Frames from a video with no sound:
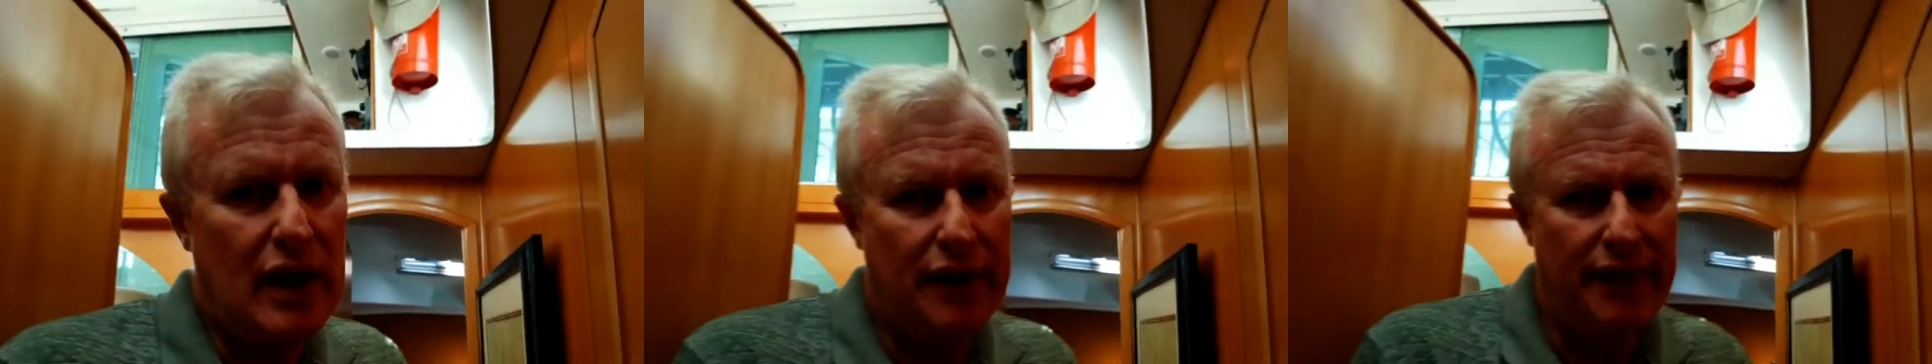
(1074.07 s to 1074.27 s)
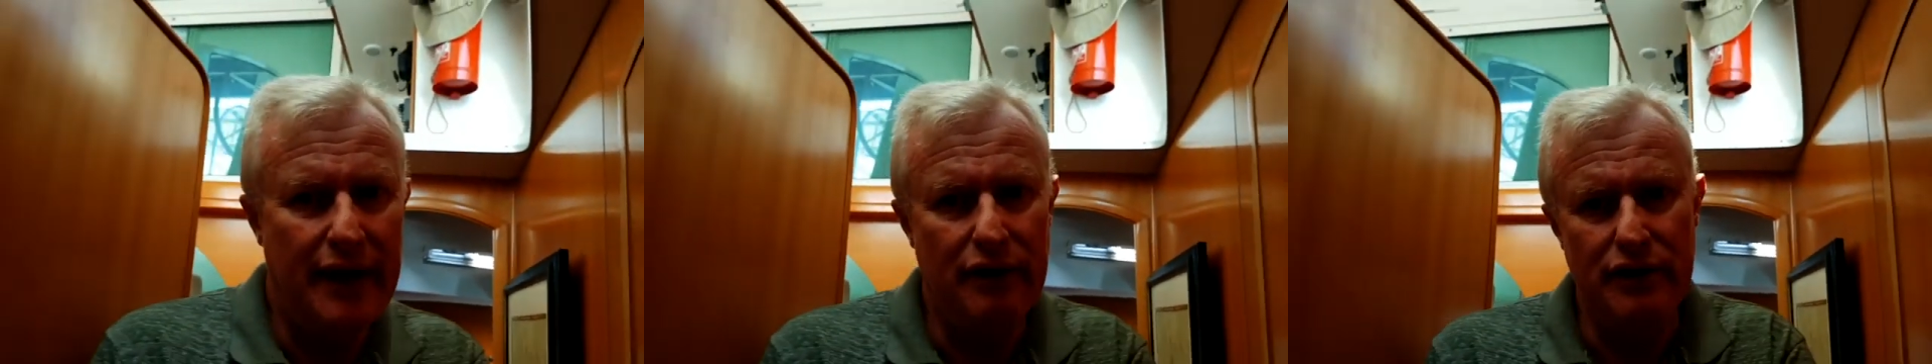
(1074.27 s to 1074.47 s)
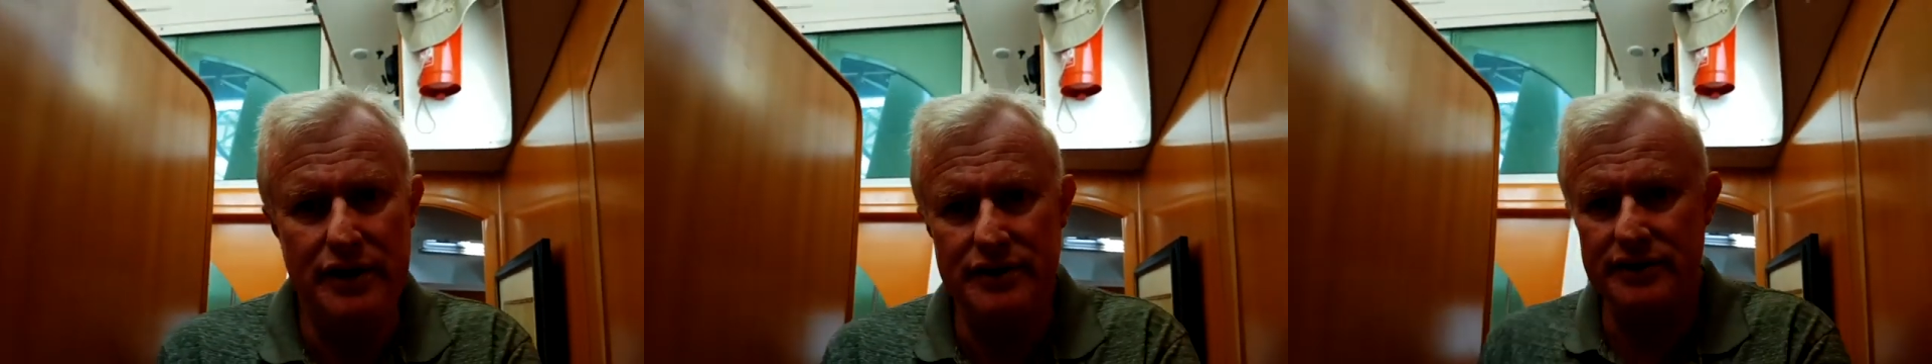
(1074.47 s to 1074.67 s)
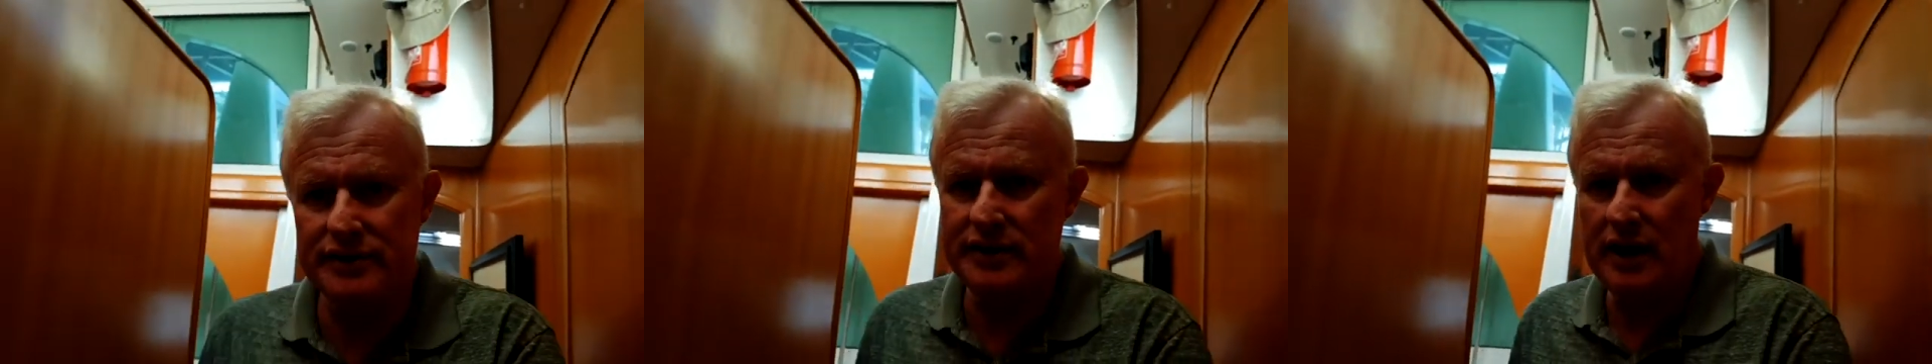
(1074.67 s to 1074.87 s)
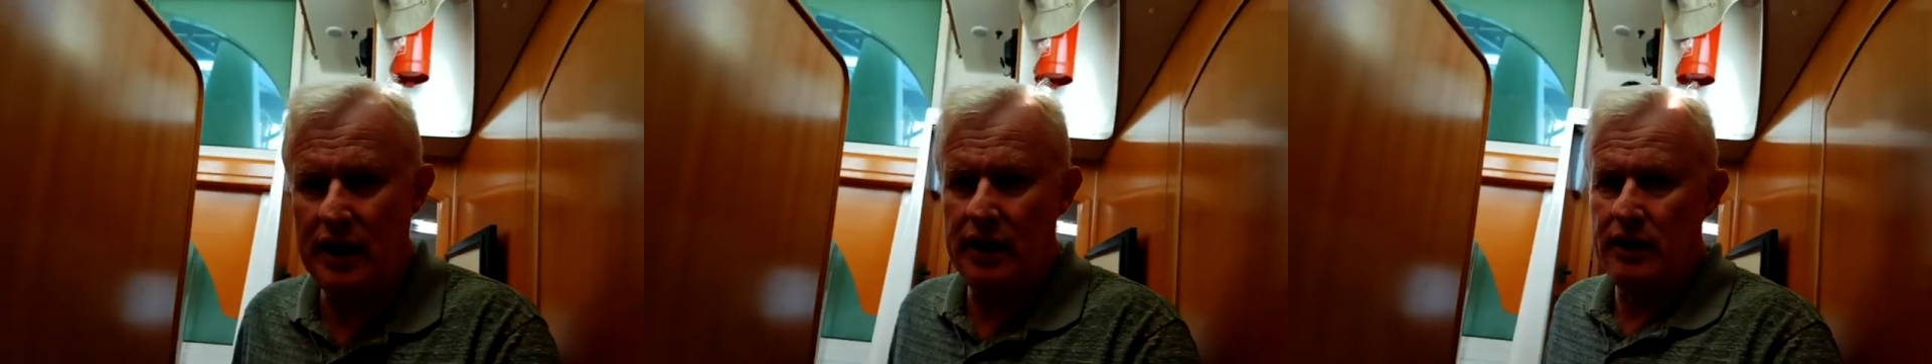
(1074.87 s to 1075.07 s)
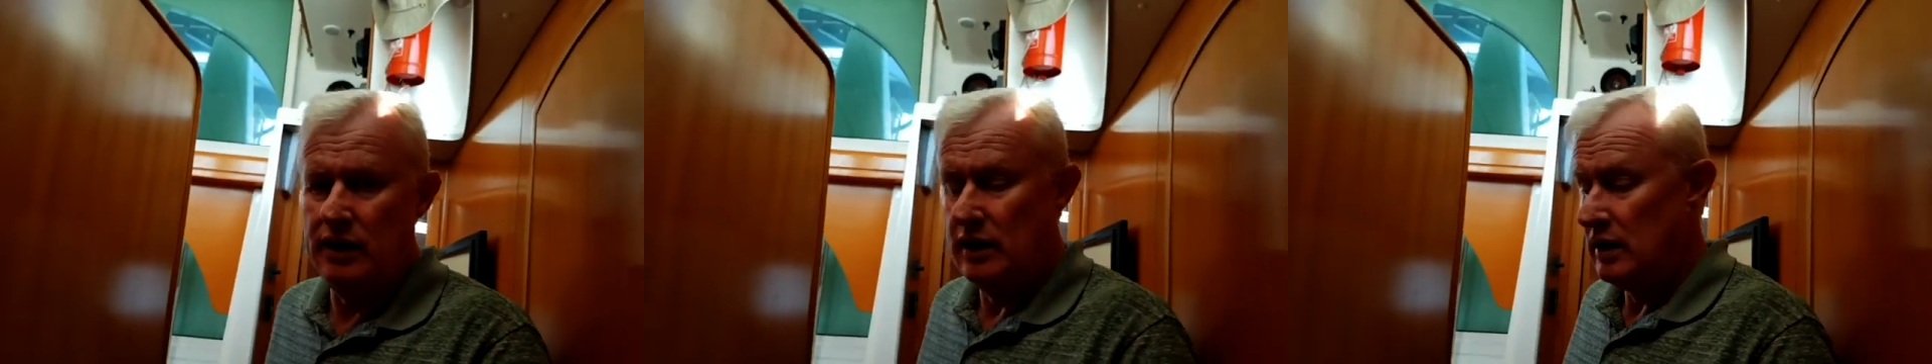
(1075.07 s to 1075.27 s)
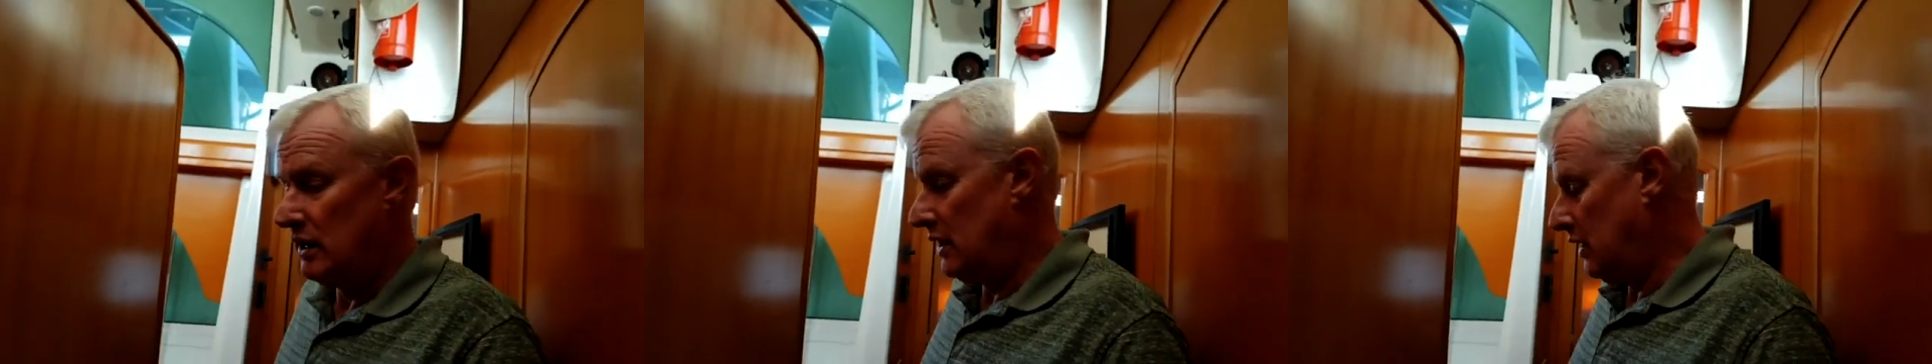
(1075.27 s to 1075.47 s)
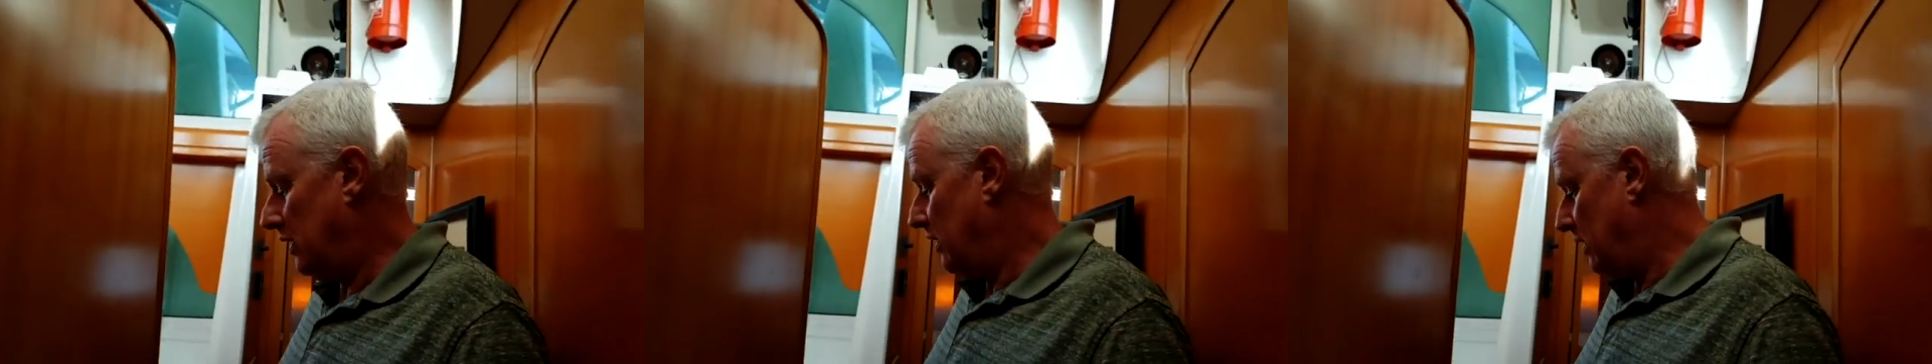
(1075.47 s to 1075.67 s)
there is, uh,
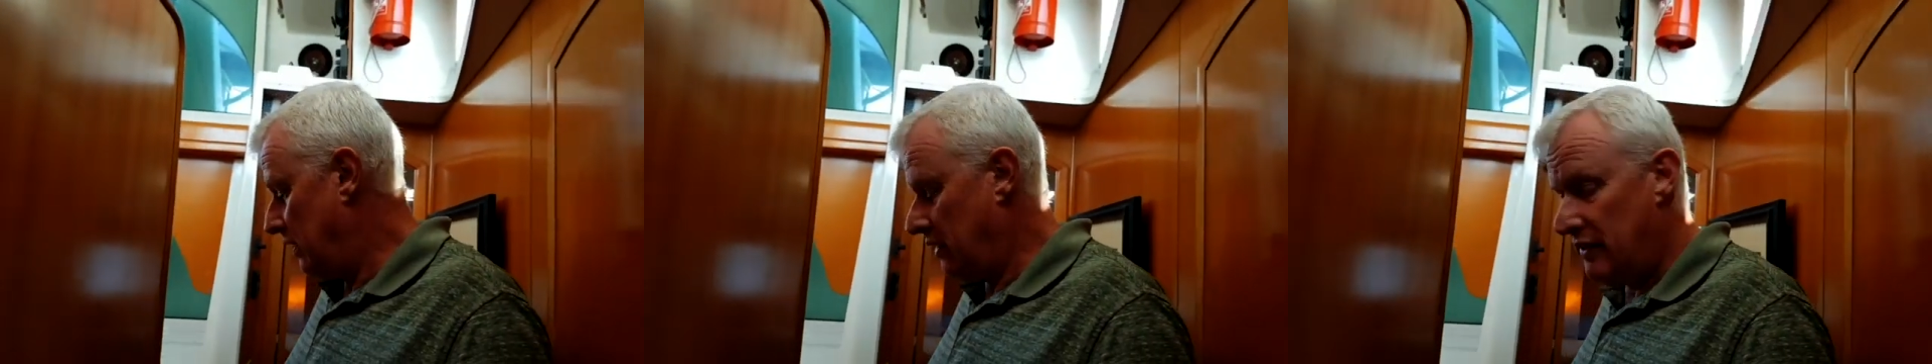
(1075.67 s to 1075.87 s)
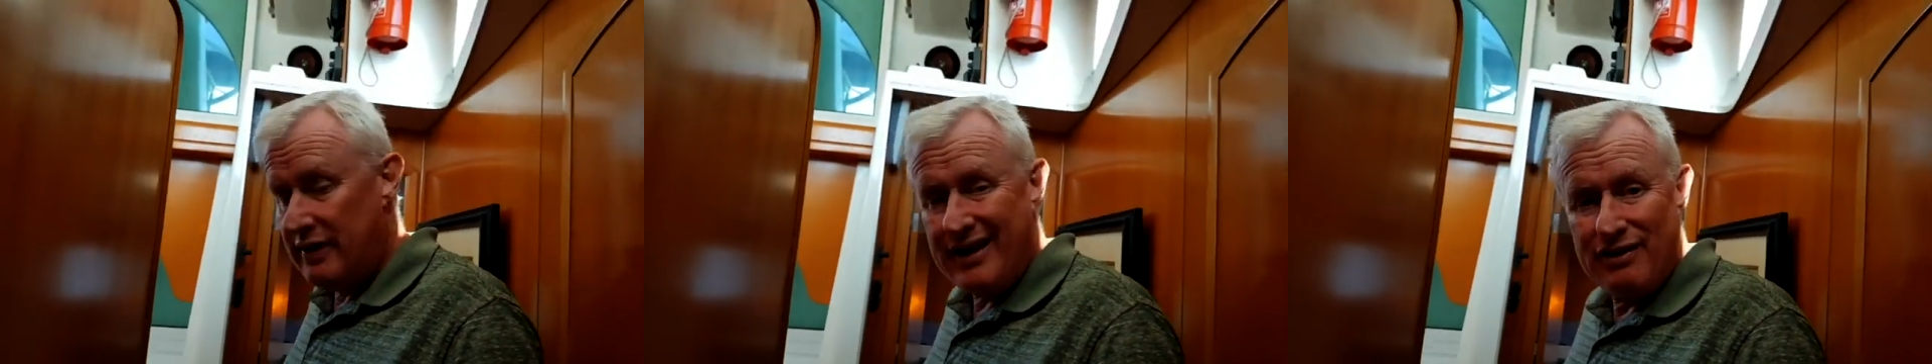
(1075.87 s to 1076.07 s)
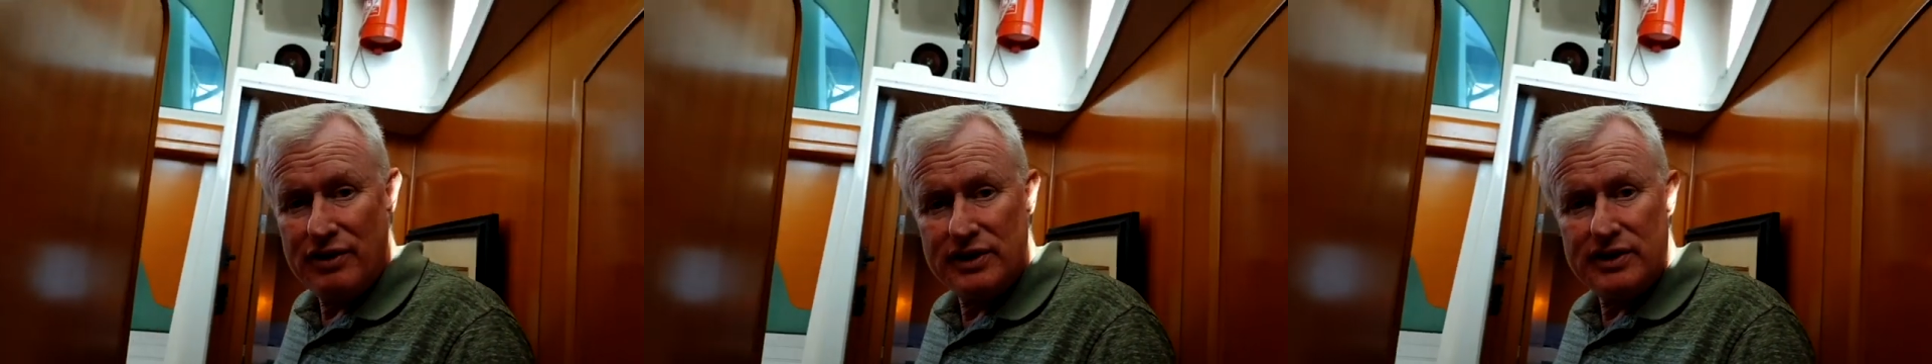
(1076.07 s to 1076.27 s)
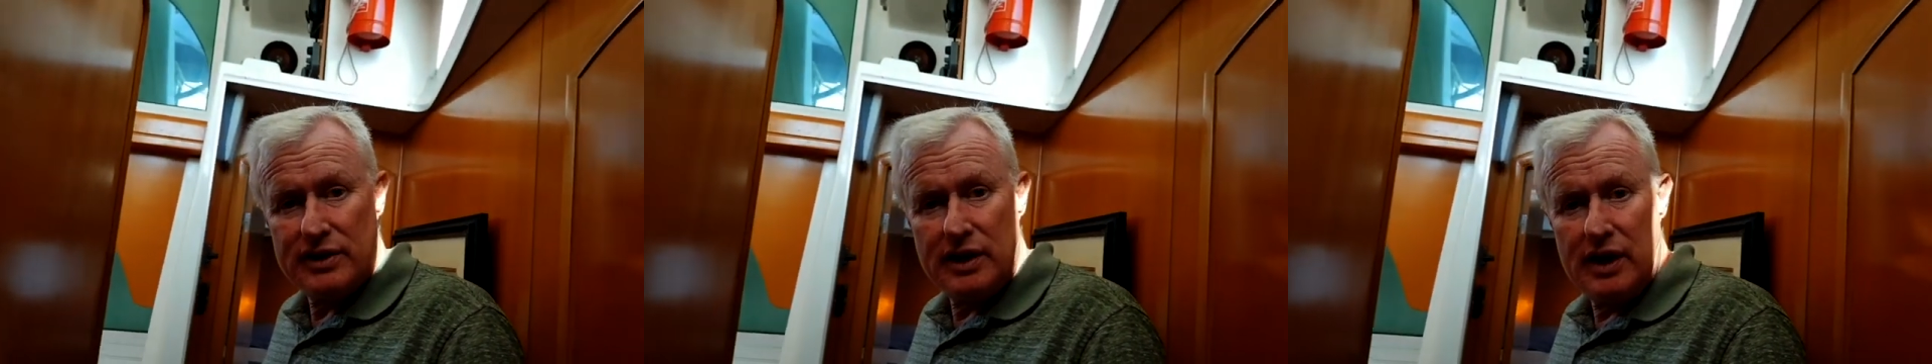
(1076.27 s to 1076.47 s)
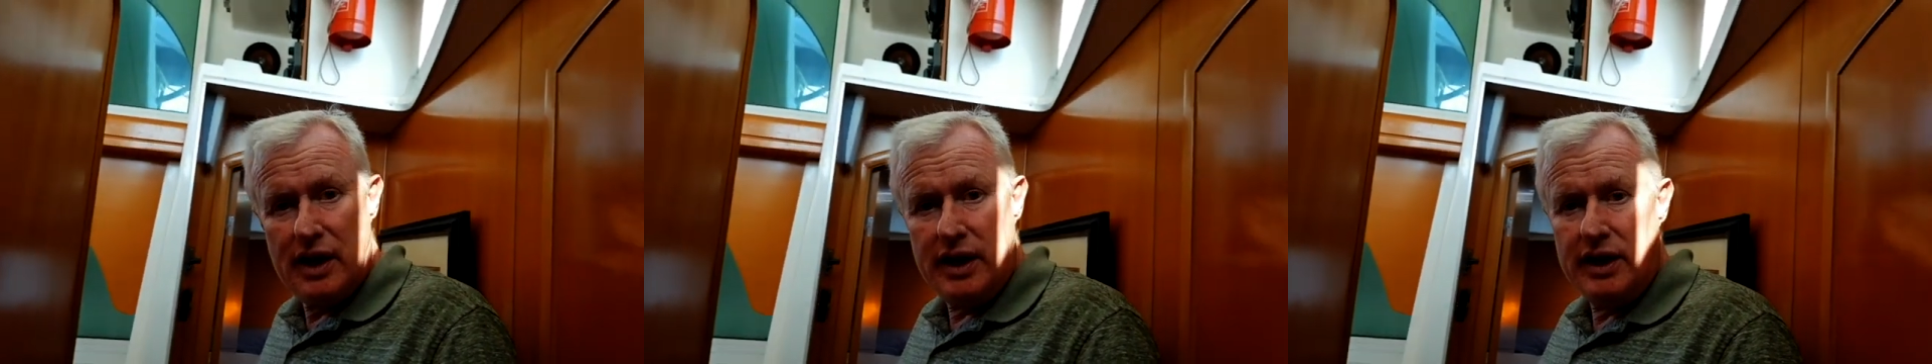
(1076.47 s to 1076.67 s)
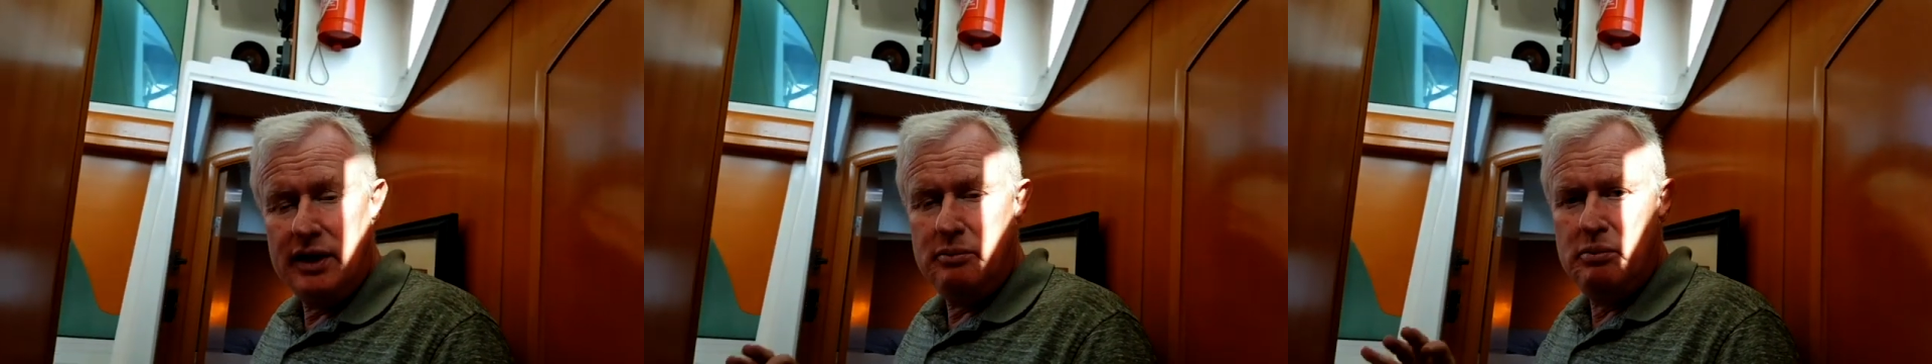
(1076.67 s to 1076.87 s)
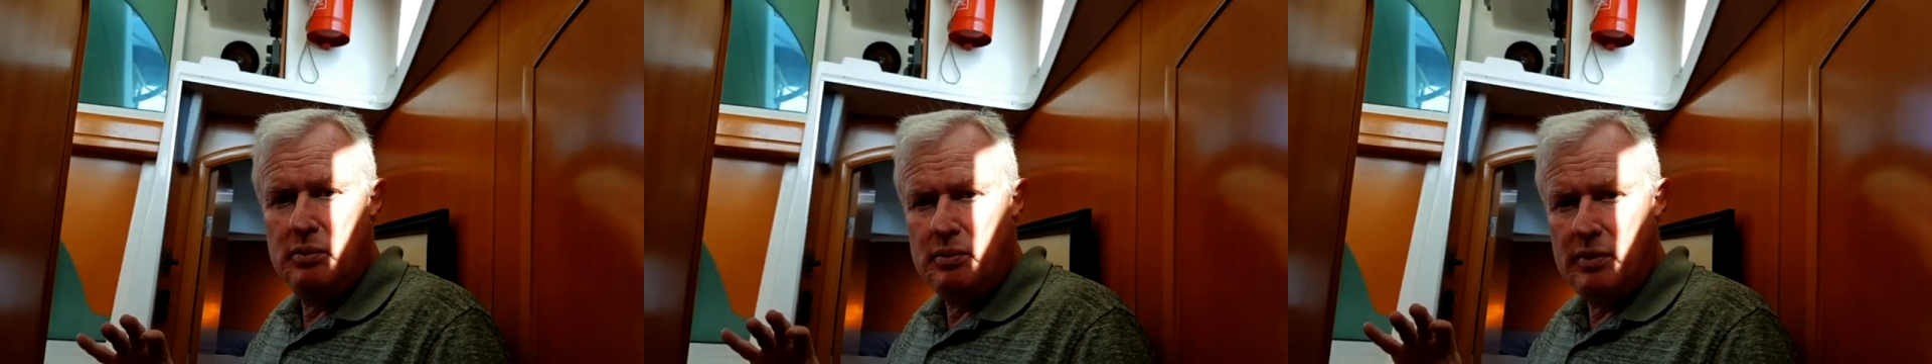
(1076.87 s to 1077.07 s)
there is a,